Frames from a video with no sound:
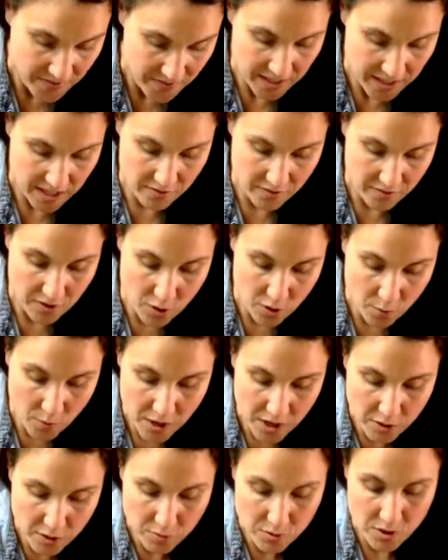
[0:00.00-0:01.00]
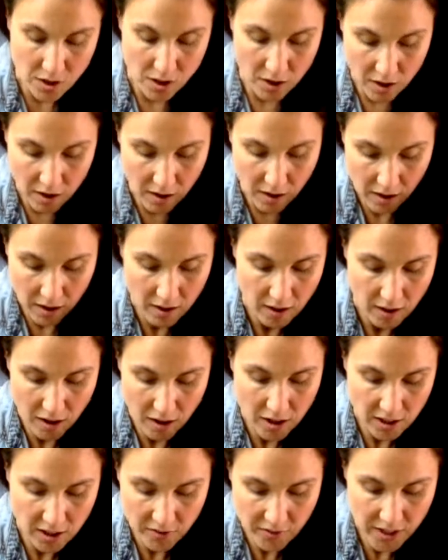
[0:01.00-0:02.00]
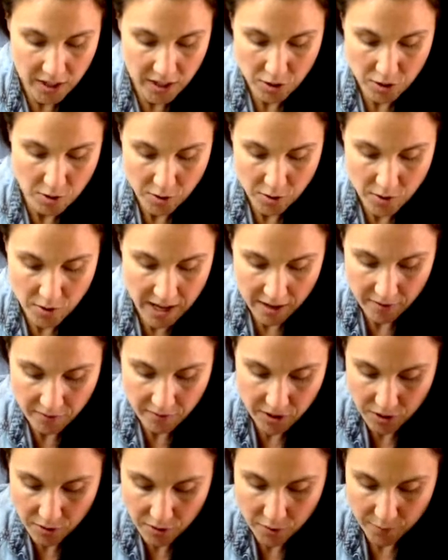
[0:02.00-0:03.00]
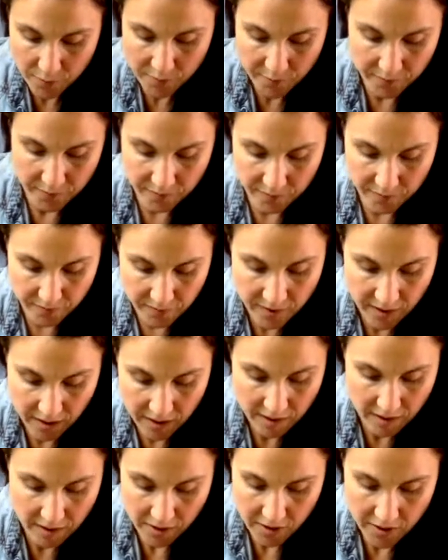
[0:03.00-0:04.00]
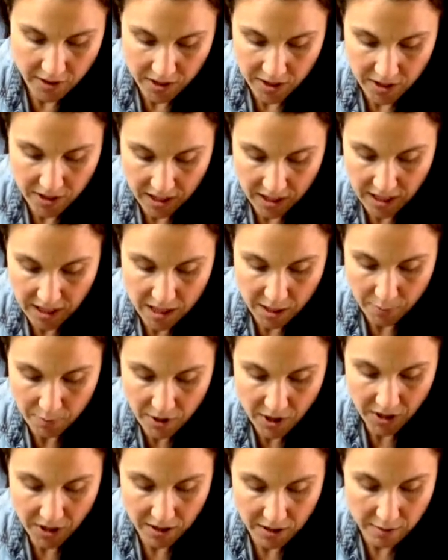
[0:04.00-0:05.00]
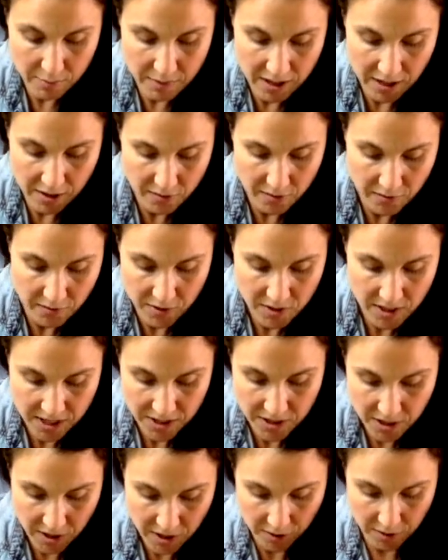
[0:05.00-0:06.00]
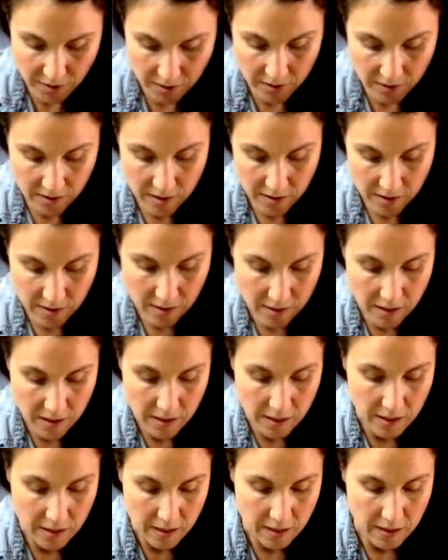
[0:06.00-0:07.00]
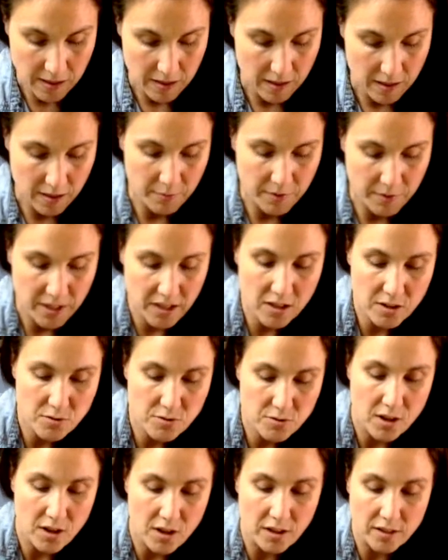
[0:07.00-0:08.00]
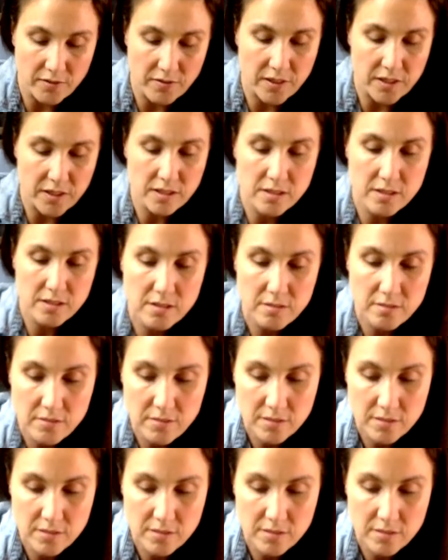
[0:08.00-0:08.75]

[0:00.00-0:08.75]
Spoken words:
And if you don't want to use all of it, you don't have to. You can keep cutting them down if you need to. Now I'm not going to use all of this.